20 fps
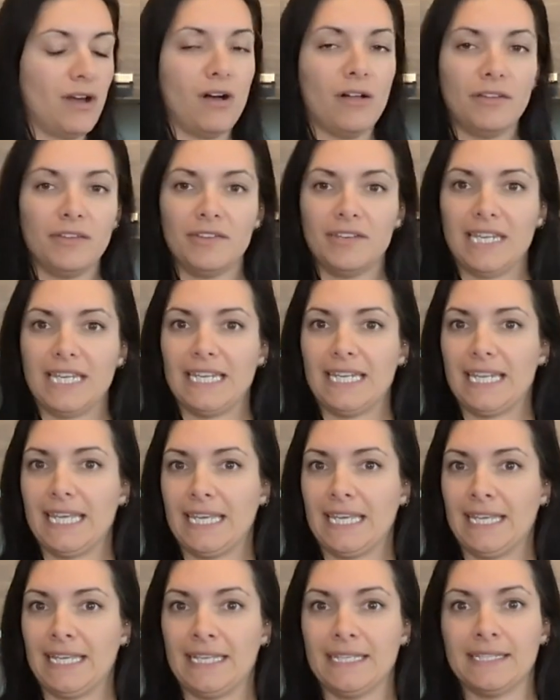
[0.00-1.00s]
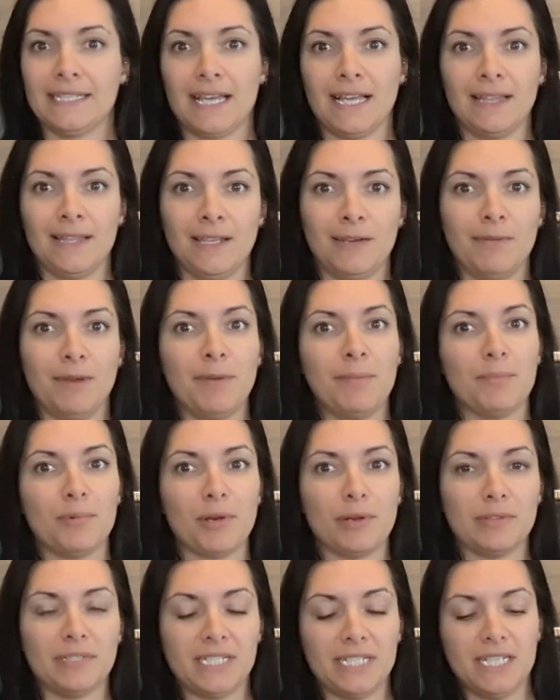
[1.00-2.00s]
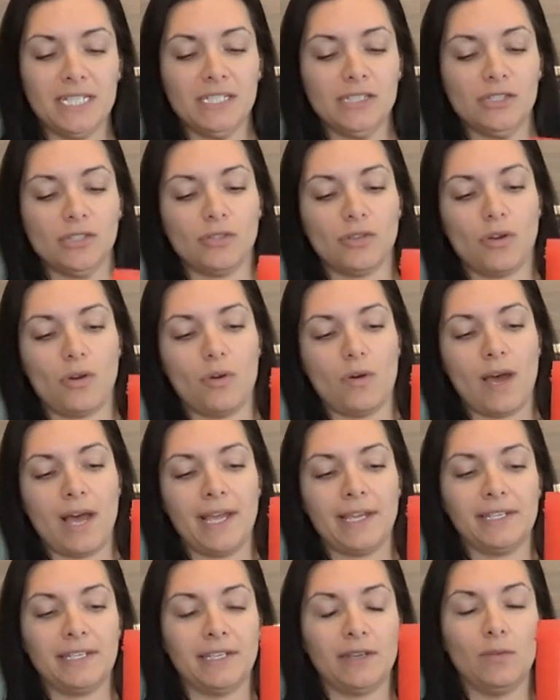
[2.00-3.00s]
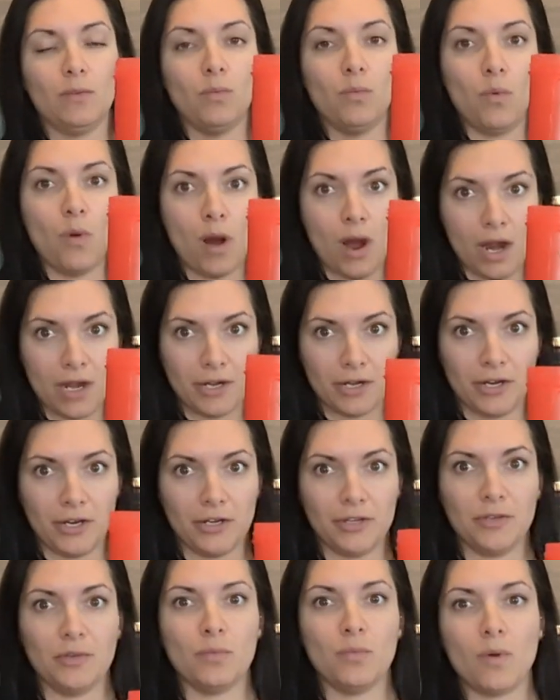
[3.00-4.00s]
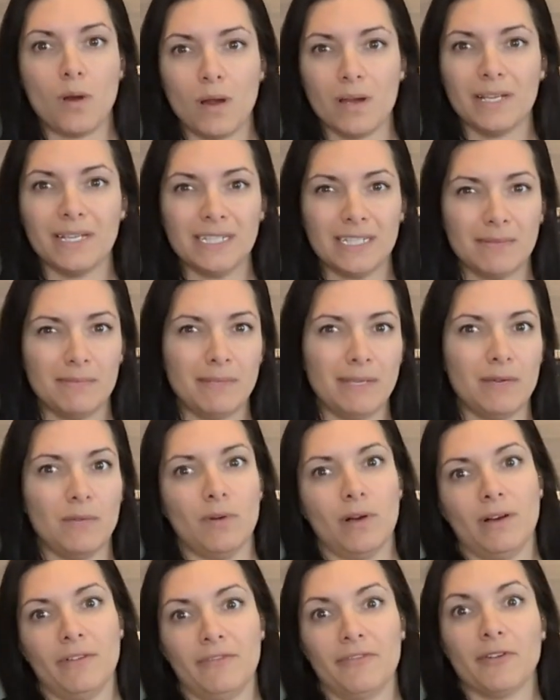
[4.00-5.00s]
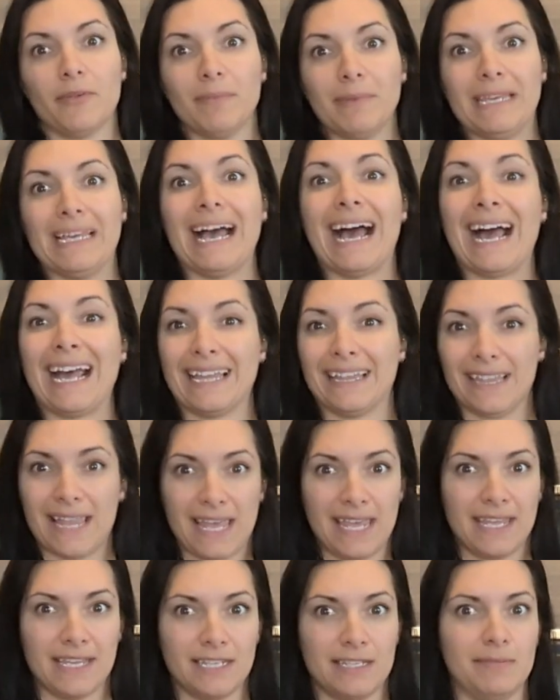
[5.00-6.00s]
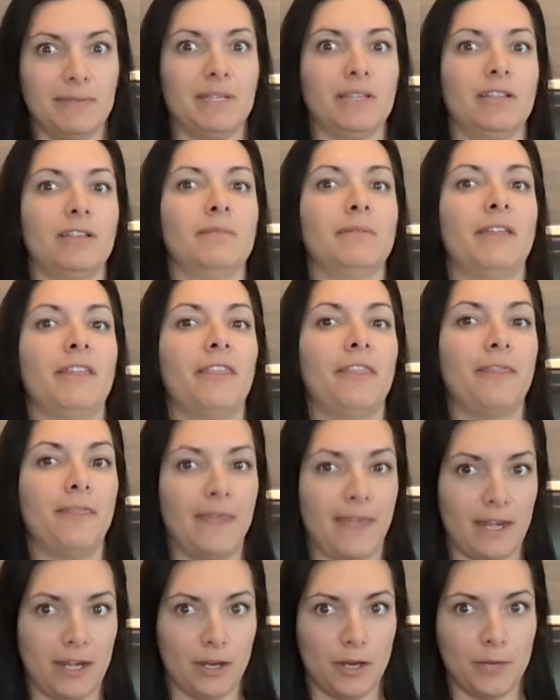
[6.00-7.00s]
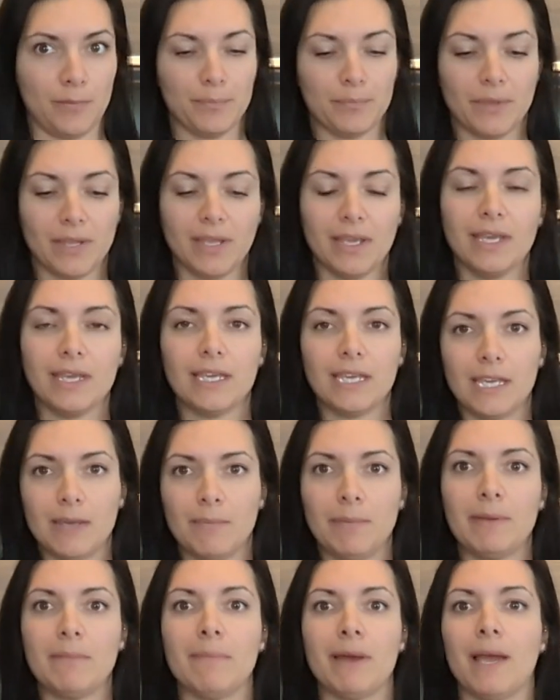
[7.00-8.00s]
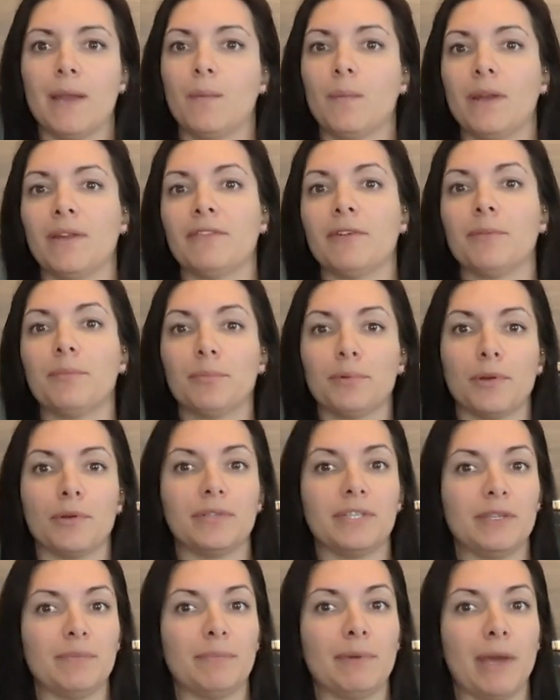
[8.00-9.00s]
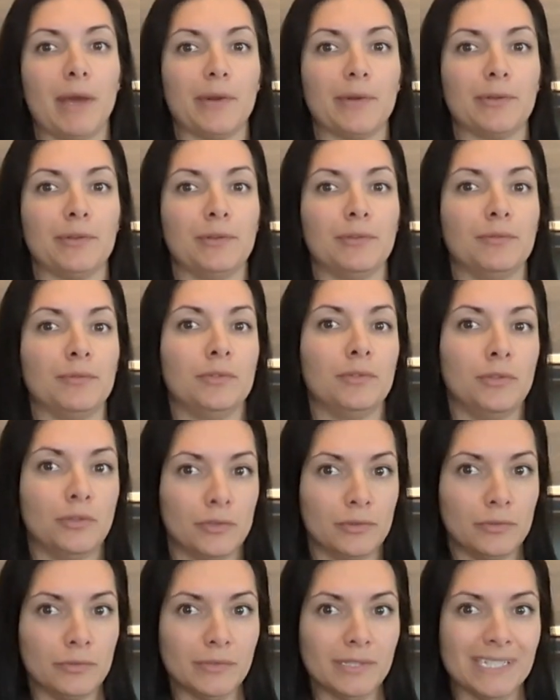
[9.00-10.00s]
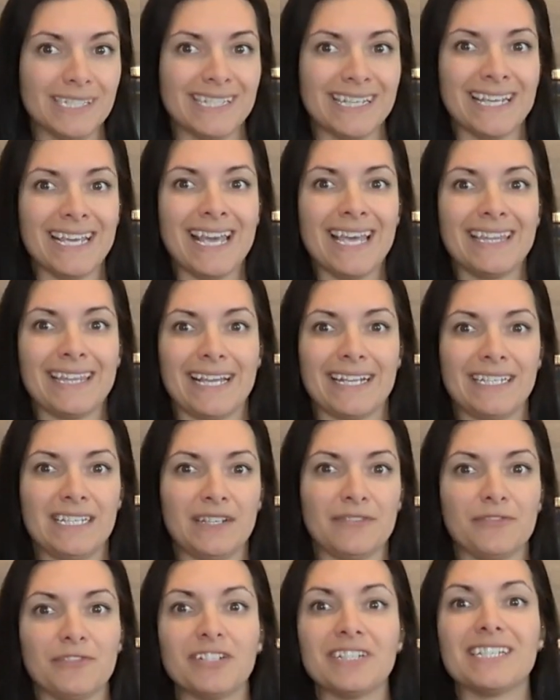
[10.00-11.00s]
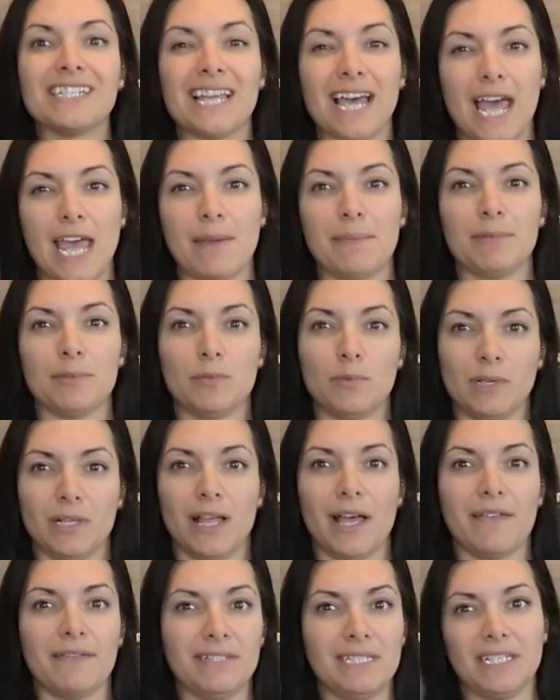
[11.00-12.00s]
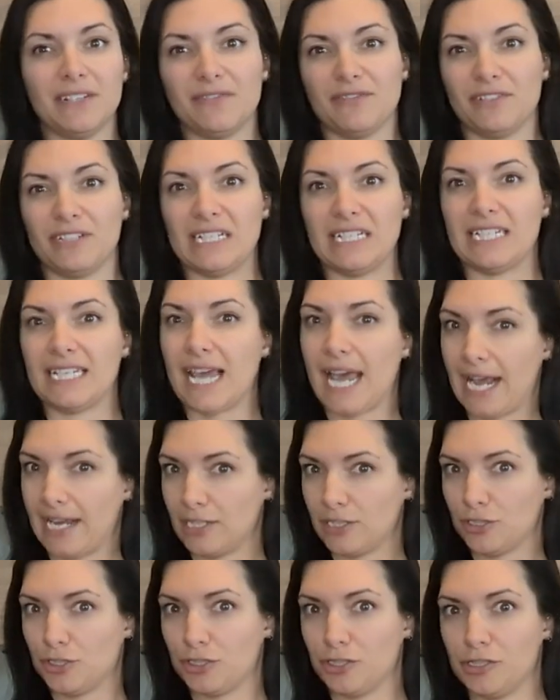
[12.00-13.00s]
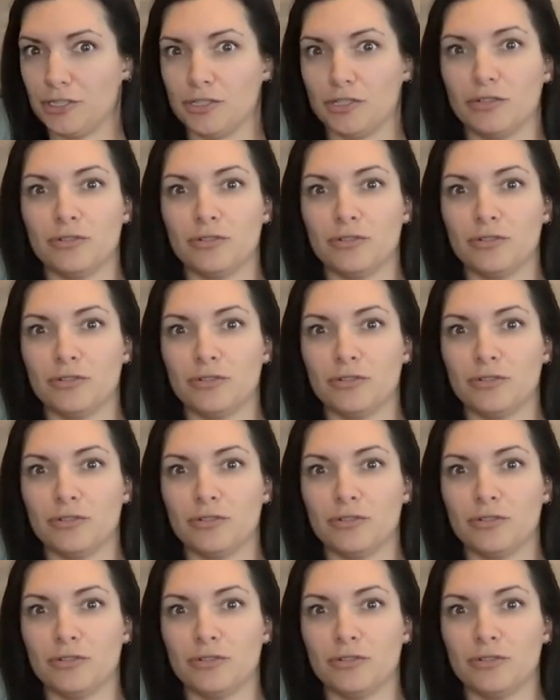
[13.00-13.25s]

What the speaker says: All you need is a little bit of protein. So I did water. You want it to be, well, for me, I like it to be a little bit thinner. Keep in mind whatever protein powder you use, that different types will have different textures.